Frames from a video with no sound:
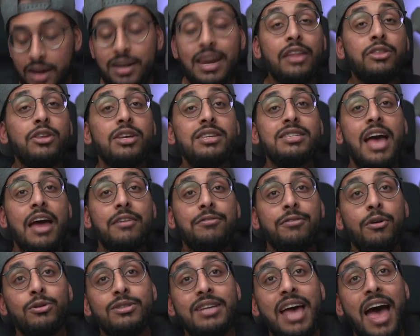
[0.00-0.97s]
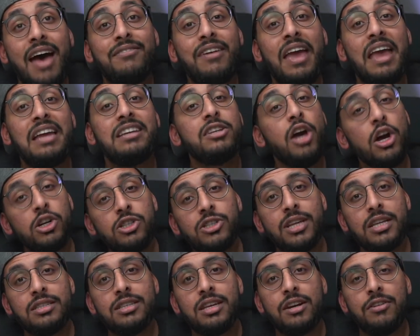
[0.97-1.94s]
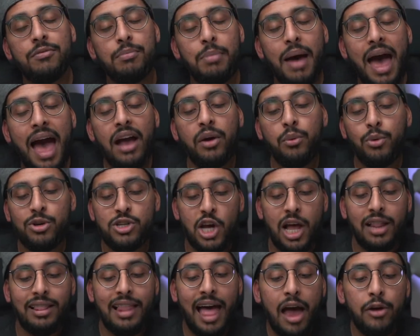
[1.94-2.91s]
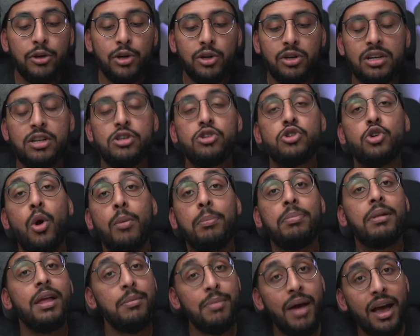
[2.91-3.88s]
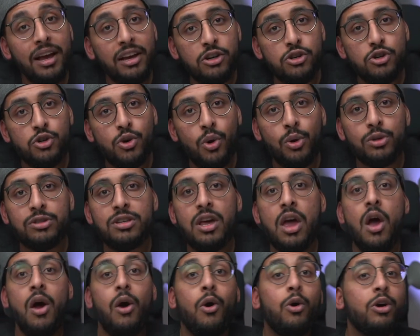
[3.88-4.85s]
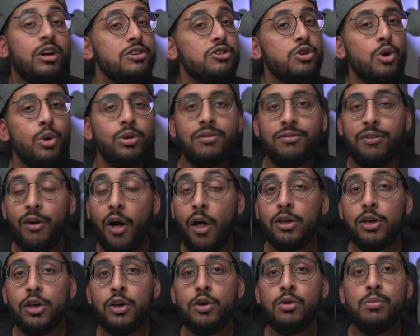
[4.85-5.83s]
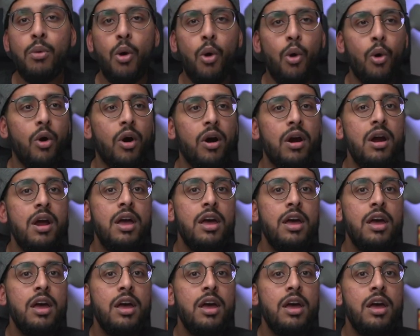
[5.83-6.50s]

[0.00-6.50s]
Now these headphones have a touch sensitive back which allow you to control playback controls or control the volume or